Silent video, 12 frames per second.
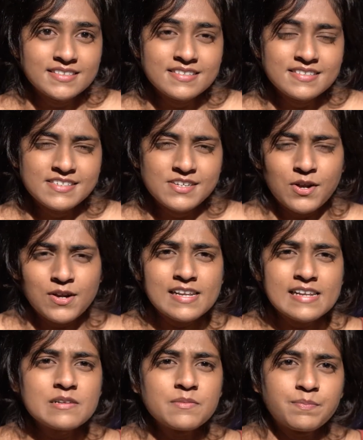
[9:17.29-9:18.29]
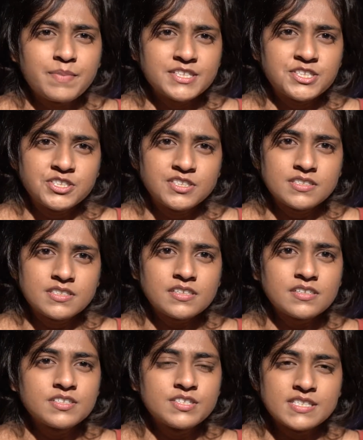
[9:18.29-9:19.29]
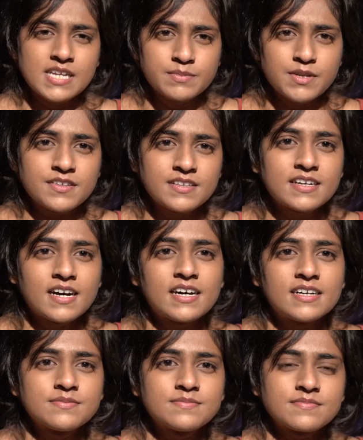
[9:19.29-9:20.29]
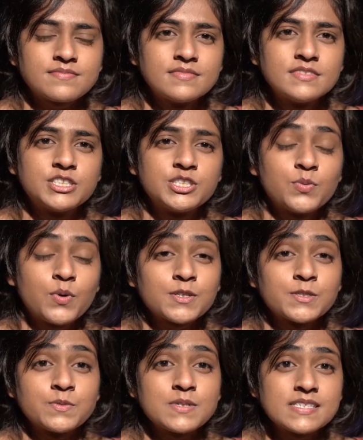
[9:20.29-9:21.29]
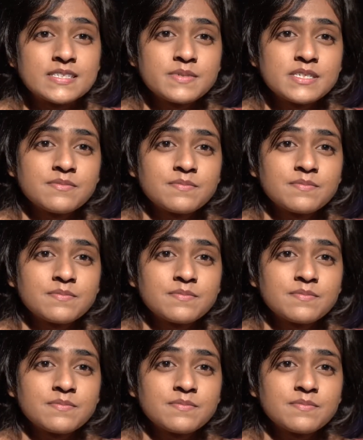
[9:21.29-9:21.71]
And she got a little impatient. She stepped out of the car and then she walked towards me.